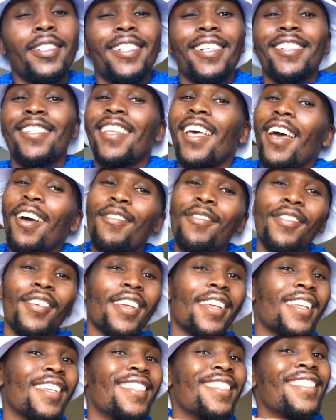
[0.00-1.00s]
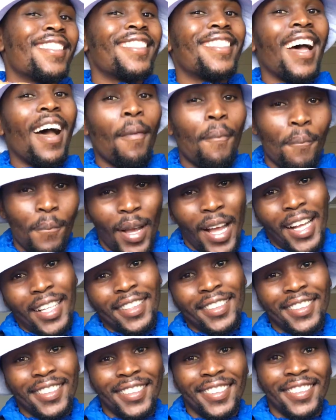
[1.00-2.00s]
just have istamba,
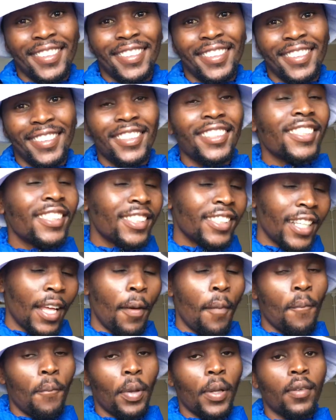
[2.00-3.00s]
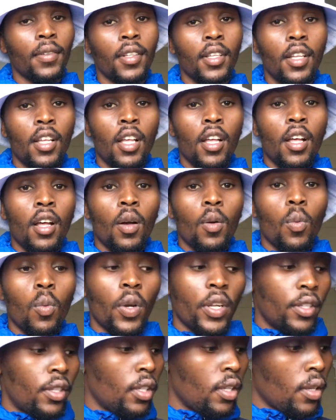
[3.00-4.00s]
semp,
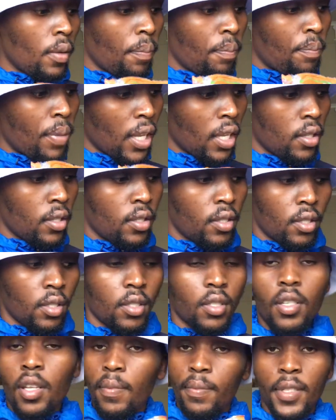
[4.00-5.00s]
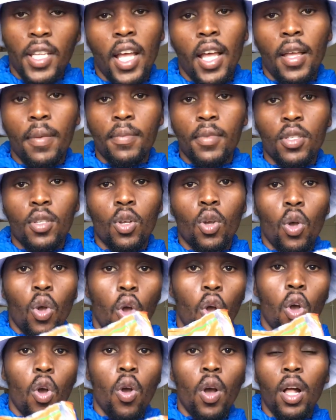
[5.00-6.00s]
with beans sometimes.
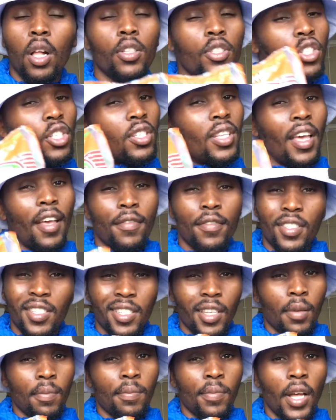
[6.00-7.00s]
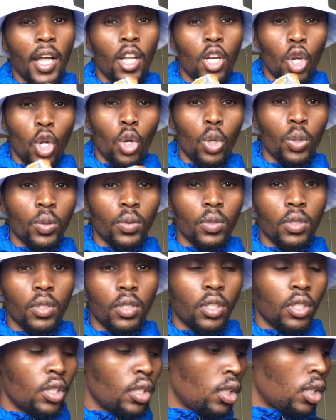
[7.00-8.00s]
Or I'll just have semp alone.
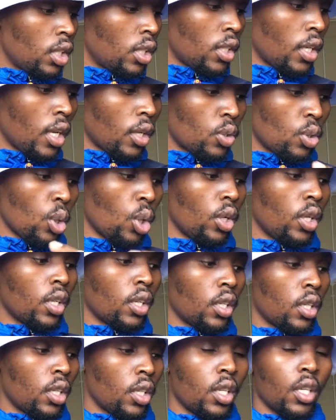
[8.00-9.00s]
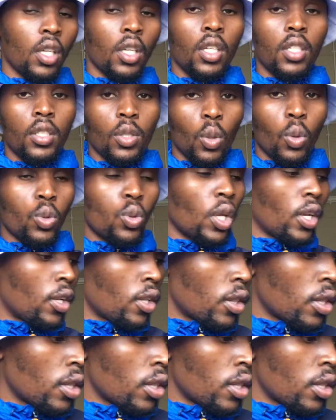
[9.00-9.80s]
I'm sorry. Those are the